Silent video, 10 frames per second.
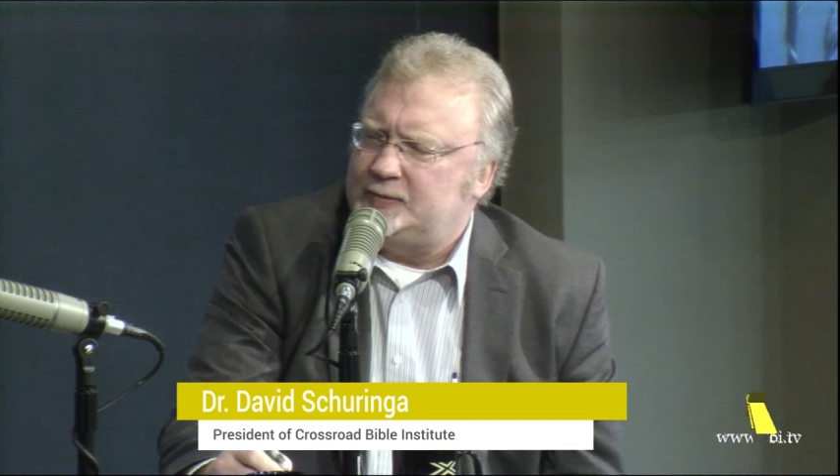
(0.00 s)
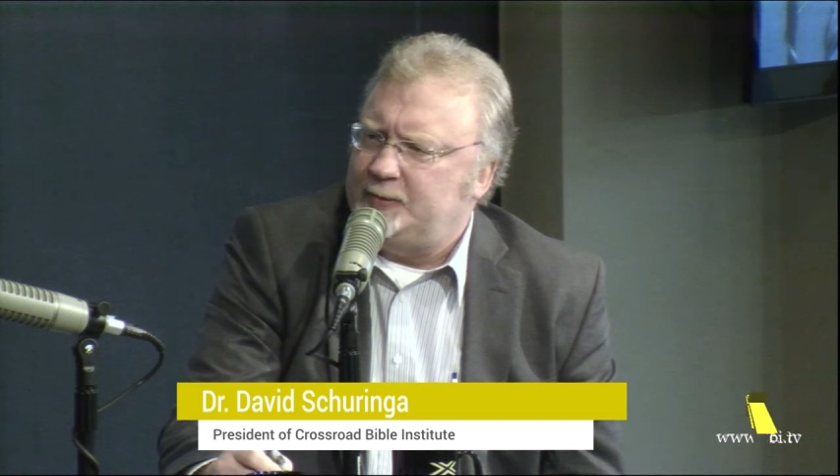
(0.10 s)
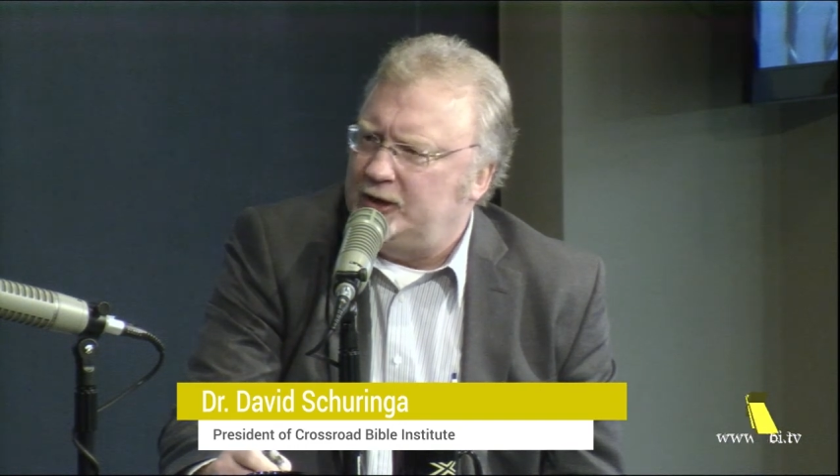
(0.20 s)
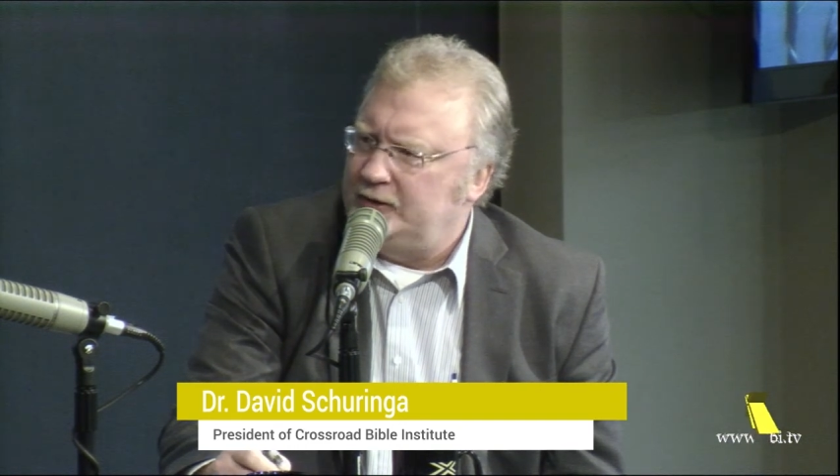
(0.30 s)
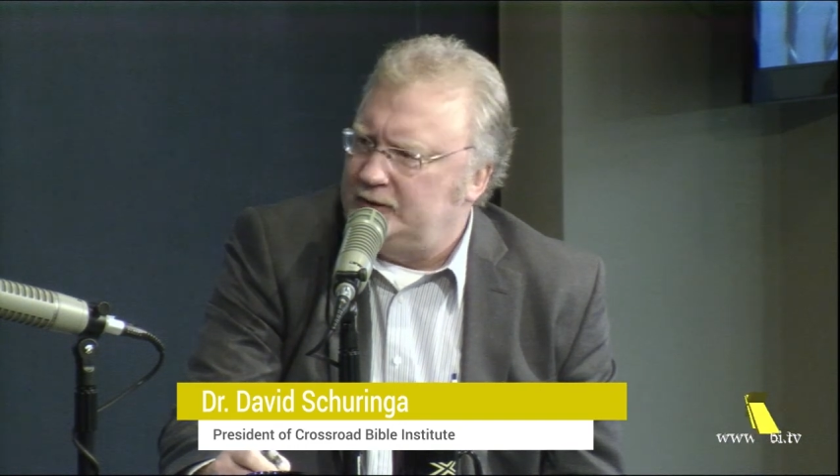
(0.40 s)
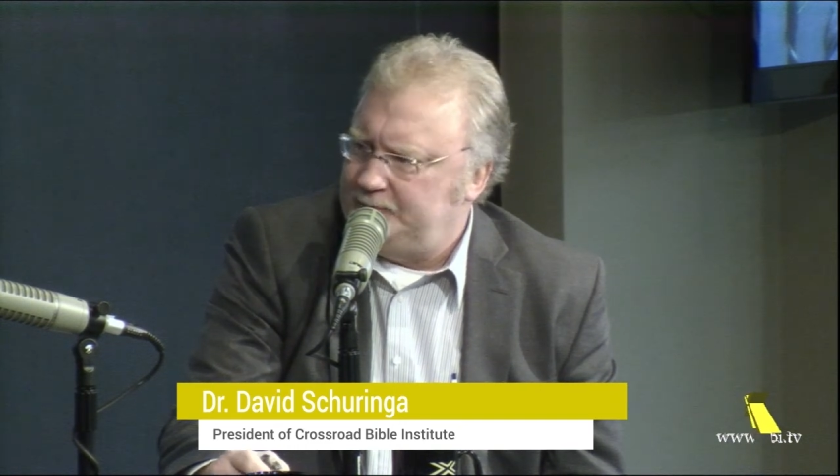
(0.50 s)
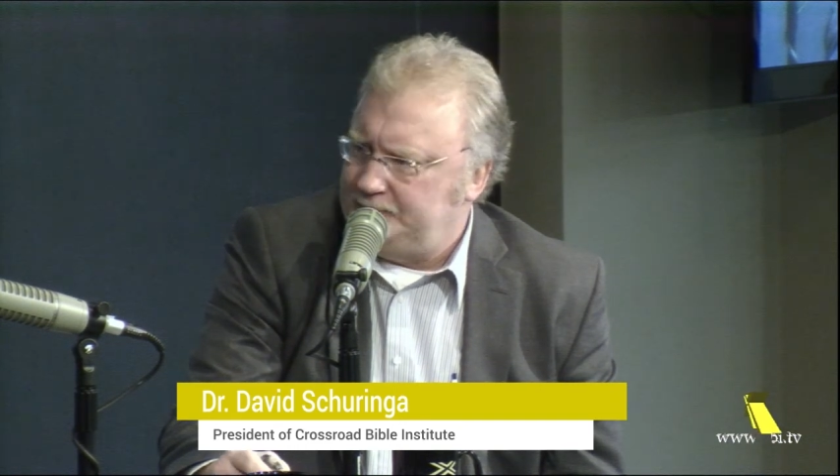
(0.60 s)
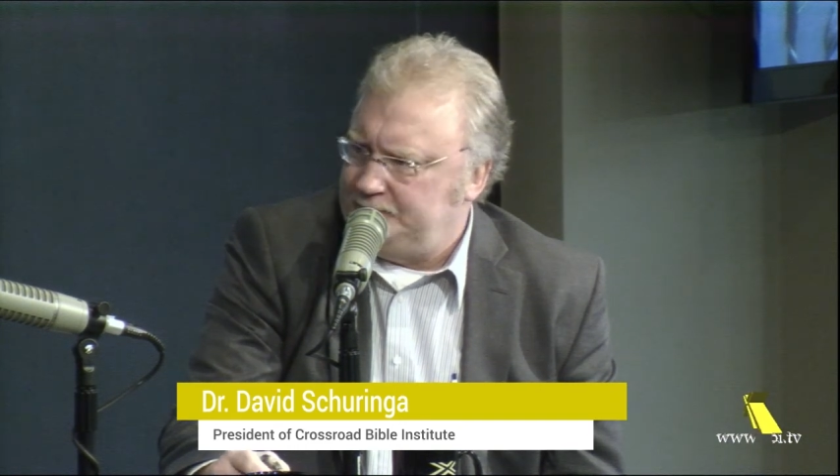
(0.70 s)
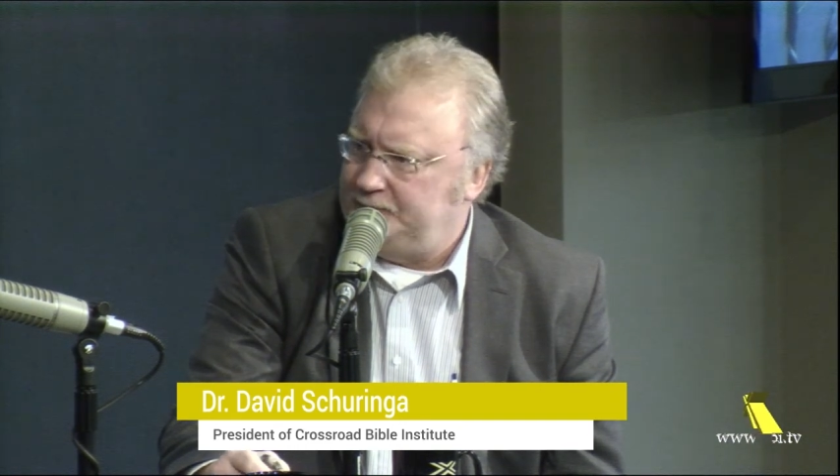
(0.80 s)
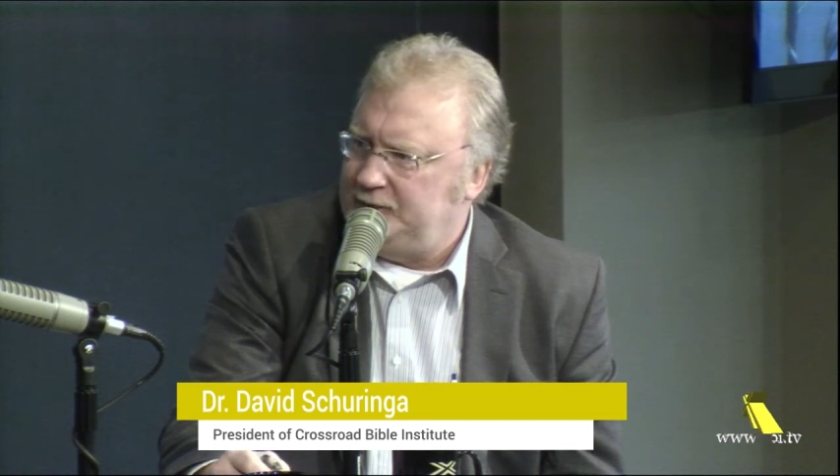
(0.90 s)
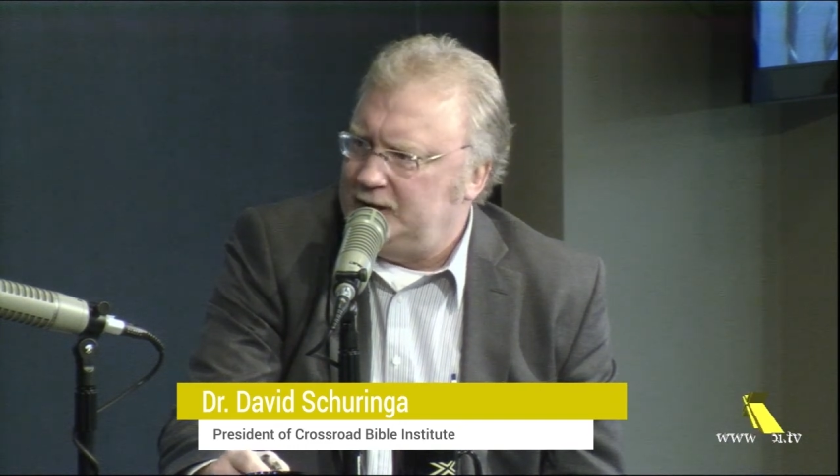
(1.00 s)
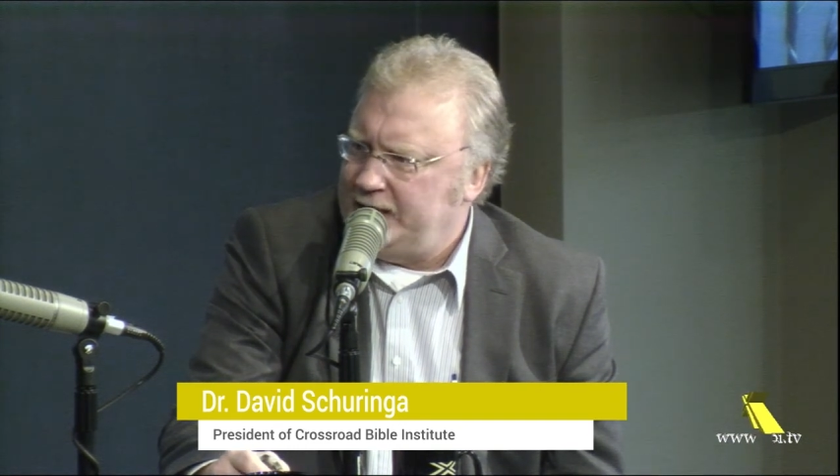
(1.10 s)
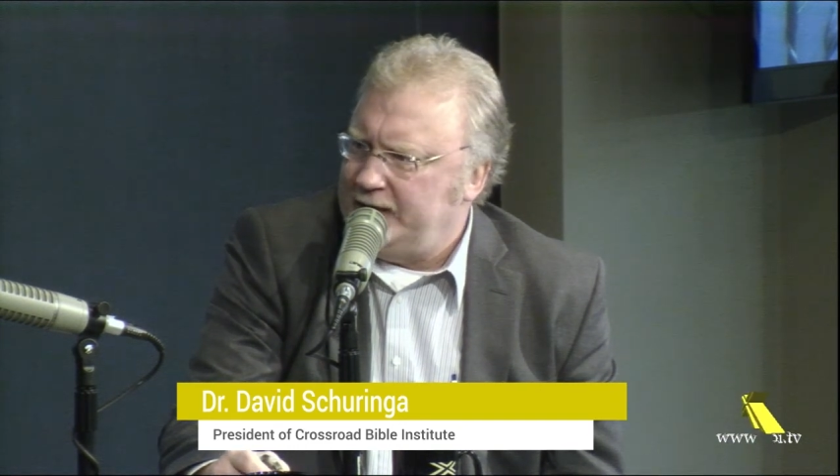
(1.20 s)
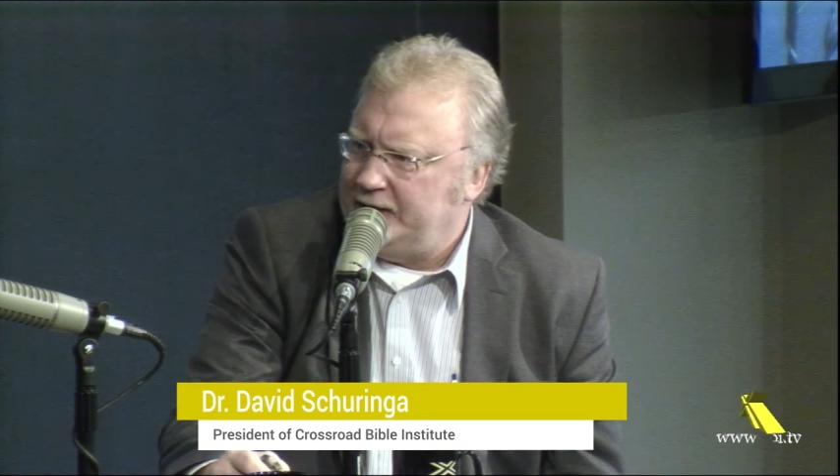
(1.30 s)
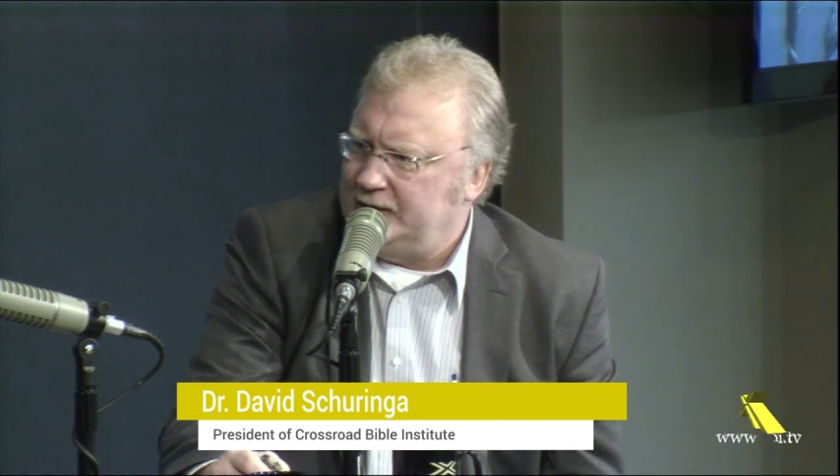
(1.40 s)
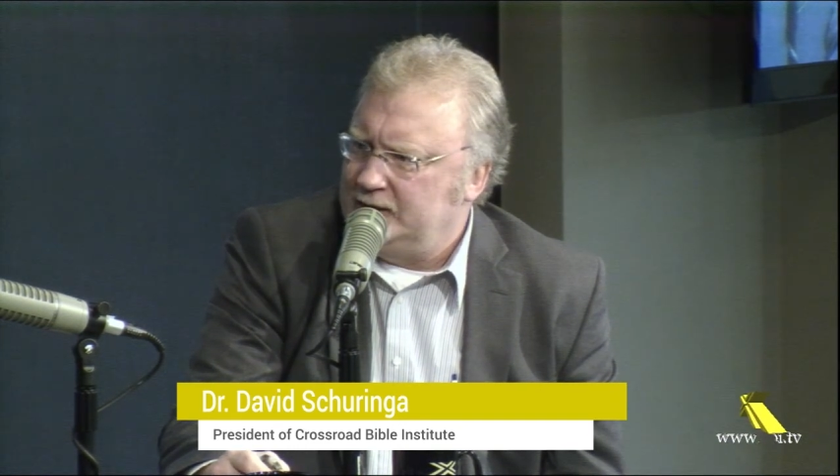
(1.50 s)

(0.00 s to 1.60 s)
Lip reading: part of the plan.